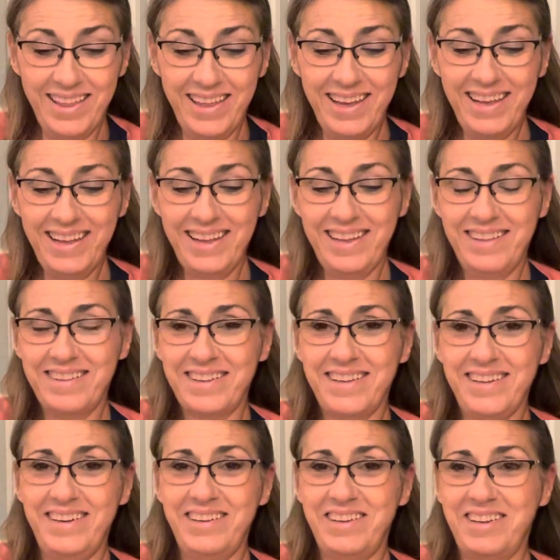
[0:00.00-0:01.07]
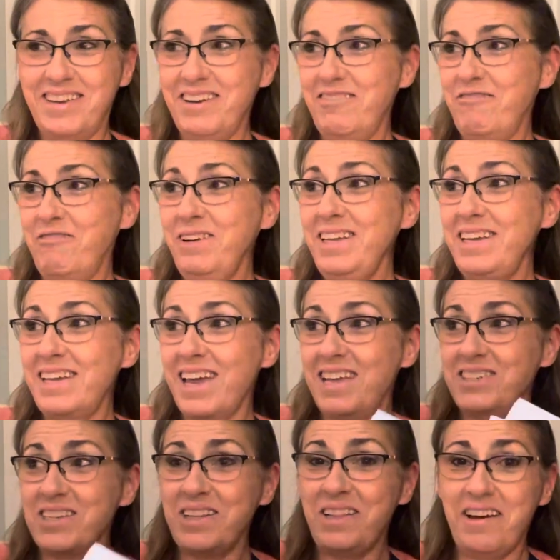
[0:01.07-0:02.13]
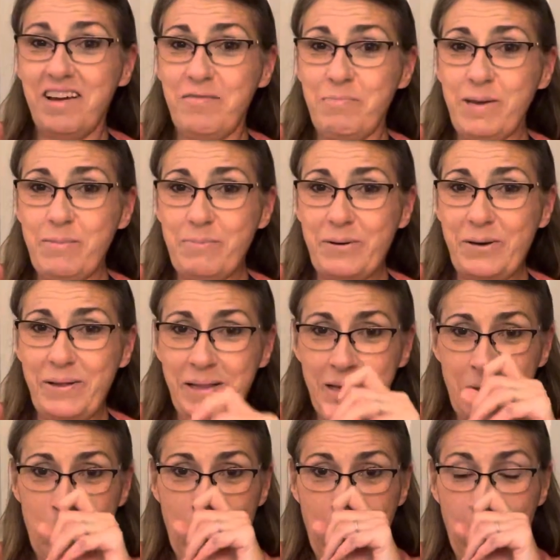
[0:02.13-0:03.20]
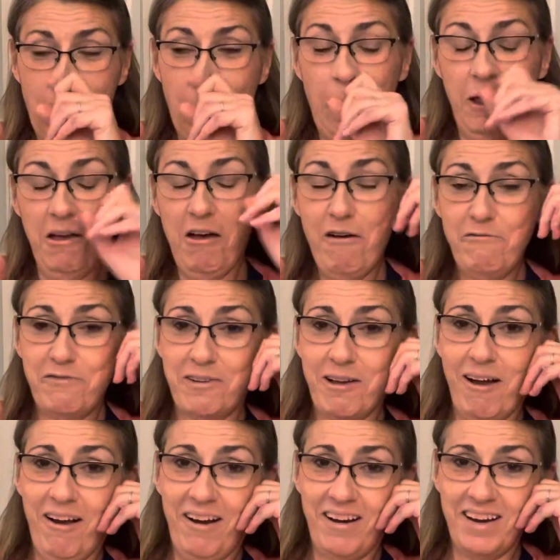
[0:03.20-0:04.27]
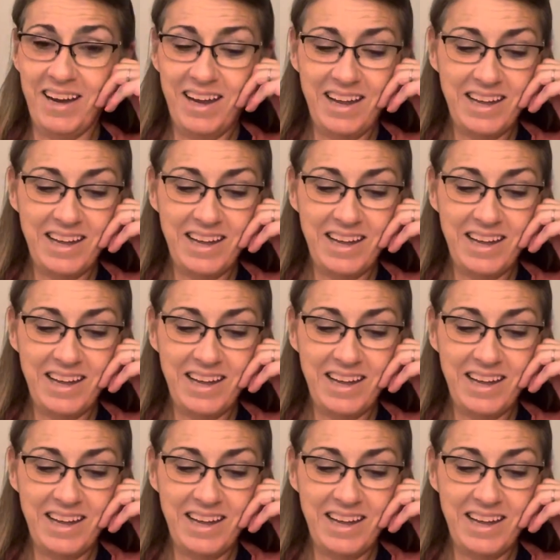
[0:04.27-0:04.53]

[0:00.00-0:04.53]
It's going to really catch a lot of people off guard.